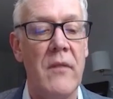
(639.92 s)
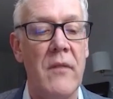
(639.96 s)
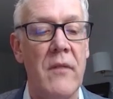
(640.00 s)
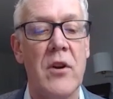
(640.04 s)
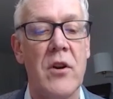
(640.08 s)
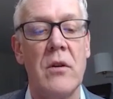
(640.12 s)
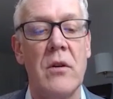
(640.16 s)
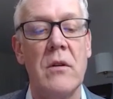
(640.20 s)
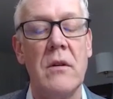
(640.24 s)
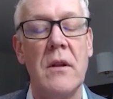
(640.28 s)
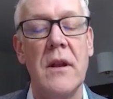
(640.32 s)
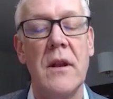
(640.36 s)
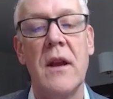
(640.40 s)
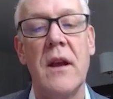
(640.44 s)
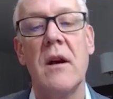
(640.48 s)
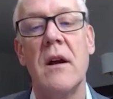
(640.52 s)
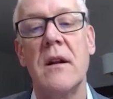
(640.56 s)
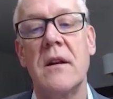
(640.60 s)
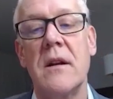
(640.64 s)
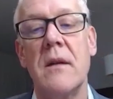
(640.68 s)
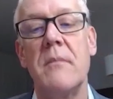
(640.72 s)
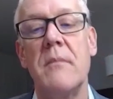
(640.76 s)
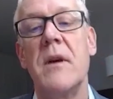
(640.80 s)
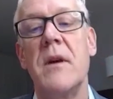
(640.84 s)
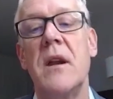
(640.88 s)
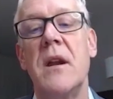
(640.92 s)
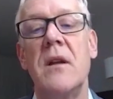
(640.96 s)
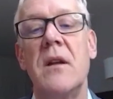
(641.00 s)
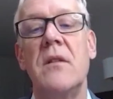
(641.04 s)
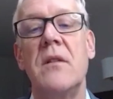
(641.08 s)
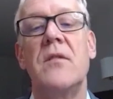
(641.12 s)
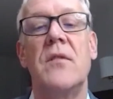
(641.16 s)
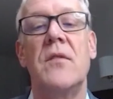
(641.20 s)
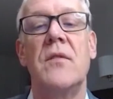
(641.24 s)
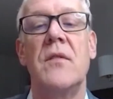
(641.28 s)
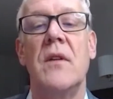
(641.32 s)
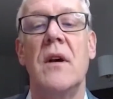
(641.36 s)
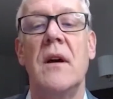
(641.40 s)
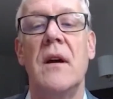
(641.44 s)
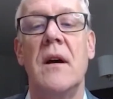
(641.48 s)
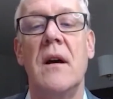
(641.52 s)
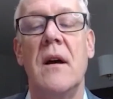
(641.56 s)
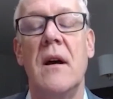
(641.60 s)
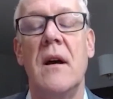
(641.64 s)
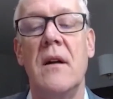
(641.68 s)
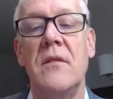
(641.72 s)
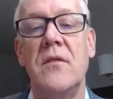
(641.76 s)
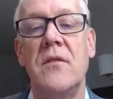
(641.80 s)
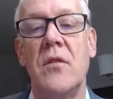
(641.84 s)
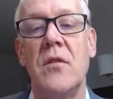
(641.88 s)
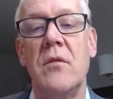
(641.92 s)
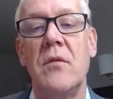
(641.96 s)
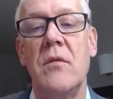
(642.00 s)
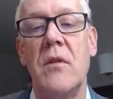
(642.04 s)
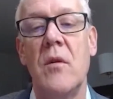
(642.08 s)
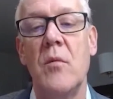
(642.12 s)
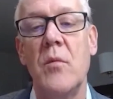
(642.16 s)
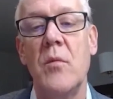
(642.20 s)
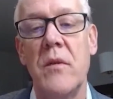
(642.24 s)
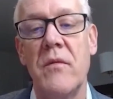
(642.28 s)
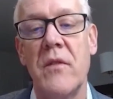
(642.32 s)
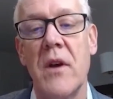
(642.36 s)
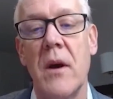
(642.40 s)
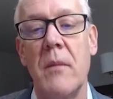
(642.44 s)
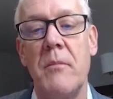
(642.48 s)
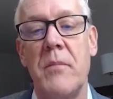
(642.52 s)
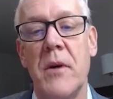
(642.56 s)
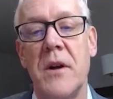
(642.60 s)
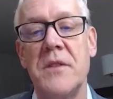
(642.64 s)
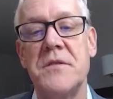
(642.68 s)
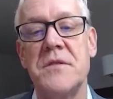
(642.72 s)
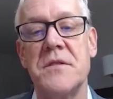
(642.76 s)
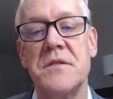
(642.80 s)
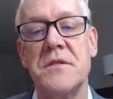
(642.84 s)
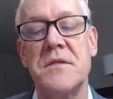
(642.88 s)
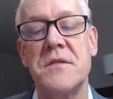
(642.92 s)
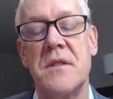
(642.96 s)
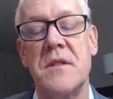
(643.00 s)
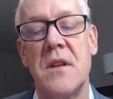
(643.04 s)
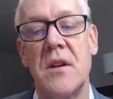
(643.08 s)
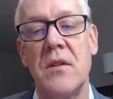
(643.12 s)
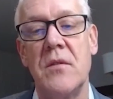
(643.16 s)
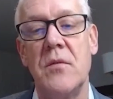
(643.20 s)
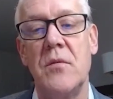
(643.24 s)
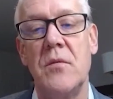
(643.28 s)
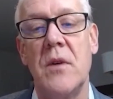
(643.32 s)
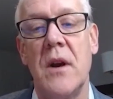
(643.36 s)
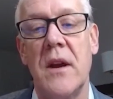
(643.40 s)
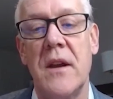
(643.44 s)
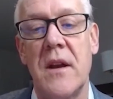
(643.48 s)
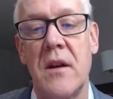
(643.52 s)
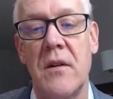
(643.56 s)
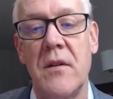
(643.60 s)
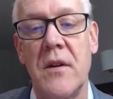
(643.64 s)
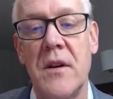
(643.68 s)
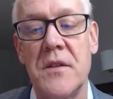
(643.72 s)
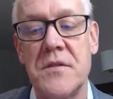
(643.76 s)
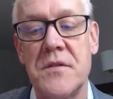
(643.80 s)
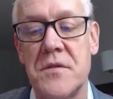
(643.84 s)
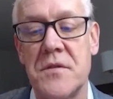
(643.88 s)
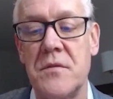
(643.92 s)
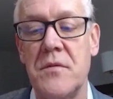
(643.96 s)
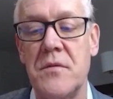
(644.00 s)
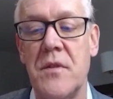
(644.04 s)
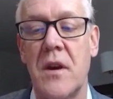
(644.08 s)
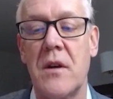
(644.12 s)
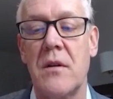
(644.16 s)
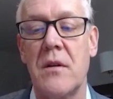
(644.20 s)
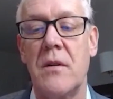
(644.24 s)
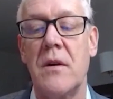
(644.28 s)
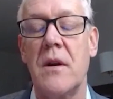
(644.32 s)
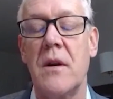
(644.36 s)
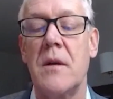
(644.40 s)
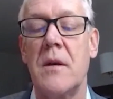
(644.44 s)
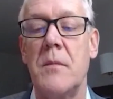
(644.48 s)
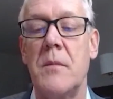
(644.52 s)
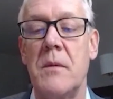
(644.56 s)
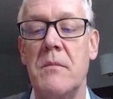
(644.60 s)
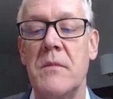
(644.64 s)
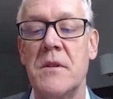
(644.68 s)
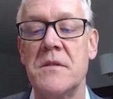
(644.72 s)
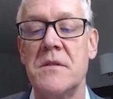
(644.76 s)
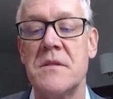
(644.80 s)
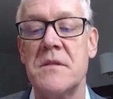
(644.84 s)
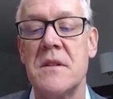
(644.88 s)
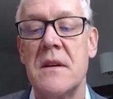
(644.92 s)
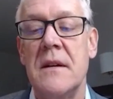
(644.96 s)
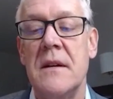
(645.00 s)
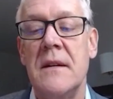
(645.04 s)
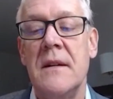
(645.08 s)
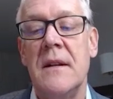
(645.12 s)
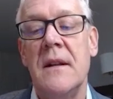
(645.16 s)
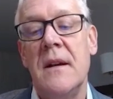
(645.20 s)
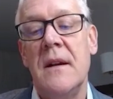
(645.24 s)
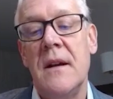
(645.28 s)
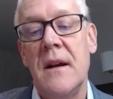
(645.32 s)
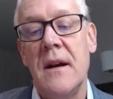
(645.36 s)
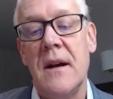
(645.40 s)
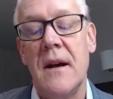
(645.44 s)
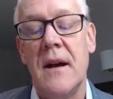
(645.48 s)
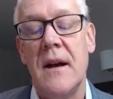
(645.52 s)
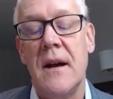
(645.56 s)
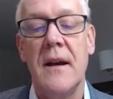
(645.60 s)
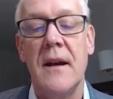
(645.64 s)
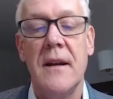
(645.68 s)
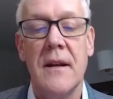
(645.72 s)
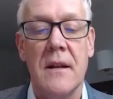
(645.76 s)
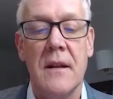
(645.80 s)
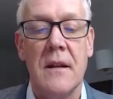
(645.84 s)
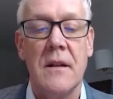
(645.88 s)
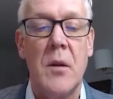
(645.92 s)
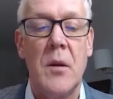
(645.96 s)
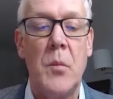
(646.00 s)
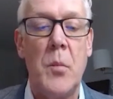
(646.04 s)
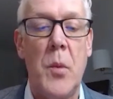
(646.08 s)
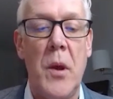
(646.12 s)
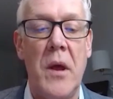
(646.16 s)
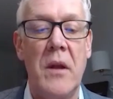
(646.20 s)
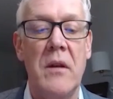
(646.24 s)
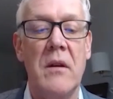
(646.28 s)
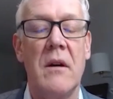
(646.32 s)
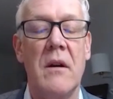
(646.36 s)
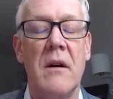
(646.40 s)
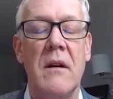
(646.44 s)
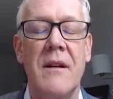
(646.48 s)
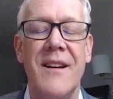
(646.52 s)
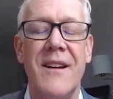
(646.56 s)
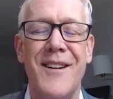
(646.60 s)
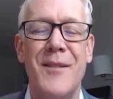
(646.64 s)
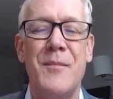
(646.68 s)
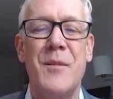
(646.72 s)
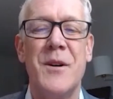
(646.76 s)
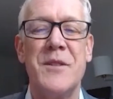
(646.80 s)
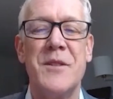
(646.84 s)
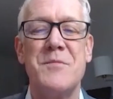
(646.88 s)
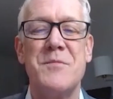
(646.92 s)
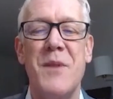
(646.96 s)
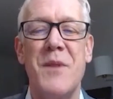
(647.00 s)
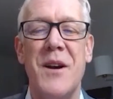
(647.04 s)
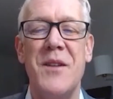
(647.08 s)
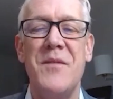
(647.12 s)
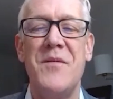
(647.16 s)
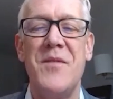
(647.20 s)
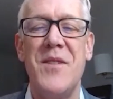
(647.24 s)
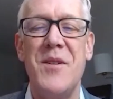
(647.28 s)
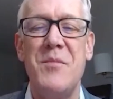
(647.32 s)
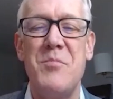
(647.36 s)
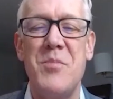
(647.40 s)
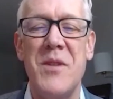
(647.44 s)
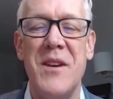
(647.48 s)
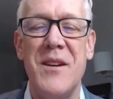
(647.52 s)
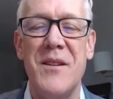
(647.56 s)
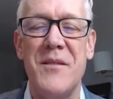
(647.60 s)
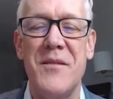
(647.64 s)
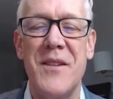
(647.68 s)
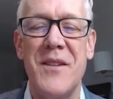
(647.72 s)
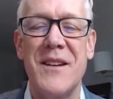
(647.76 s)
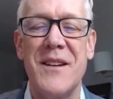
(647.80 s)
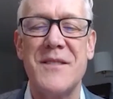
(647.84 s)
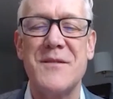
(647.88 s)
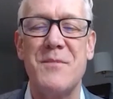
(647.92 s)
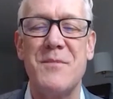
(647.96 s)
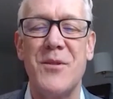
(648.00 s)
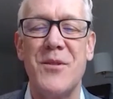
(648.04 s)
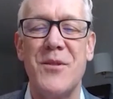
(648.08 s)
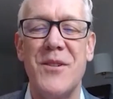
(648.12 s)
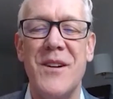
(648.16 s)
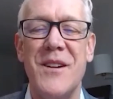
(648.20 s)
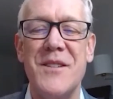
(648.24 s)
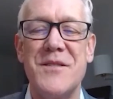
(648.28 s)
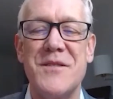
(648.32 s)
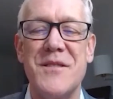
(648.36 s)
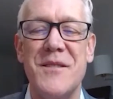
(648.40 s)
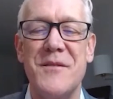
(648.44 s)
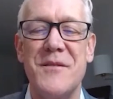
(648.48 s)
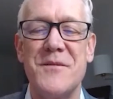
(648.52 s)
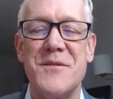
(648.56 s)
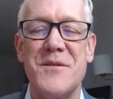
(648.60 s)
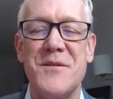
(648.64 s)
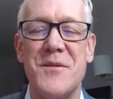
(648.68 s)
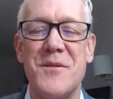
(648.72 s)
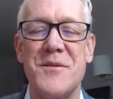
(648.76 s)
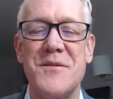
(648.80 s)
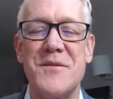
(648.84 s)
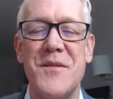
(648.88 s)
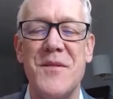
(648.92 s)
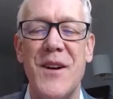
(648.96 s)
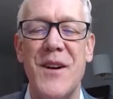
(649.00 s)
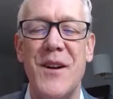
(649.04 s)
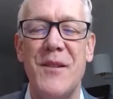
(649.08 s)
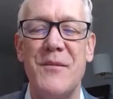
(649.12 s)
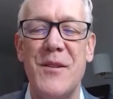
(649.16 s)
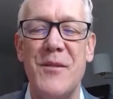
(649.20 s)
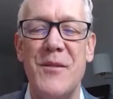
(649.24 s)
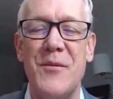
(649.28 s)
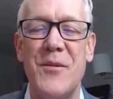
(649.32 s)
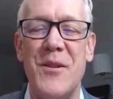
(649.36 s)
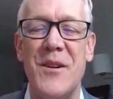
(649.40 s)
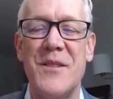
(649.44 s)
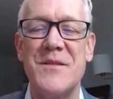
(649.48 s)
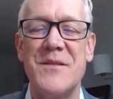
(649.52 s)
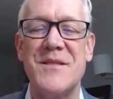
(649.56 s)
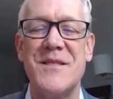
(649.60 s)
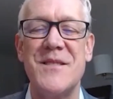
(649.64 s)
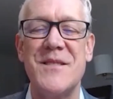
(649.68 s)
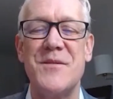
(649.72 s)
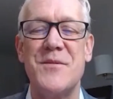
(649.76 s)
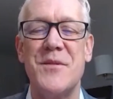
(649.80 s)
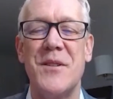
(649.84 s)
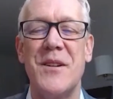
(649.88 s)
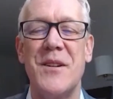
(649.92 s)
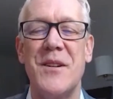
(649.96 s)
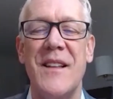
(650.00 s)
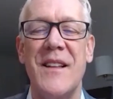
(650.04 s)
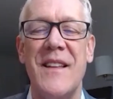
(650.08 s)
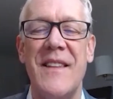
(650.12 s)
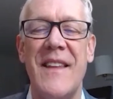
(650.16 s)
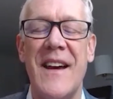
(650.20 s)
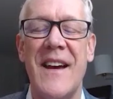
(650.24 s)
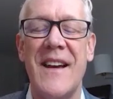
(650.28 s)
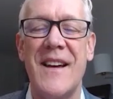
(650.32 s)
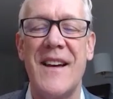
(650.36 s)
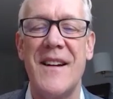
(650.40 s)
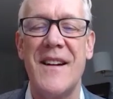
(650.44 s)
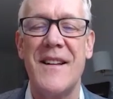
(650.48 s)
I've currently got committed to, that we've got budgets to carry us through the current commitments. It'll depend on how much my VP of Exploration and Resource Development wants to drill and that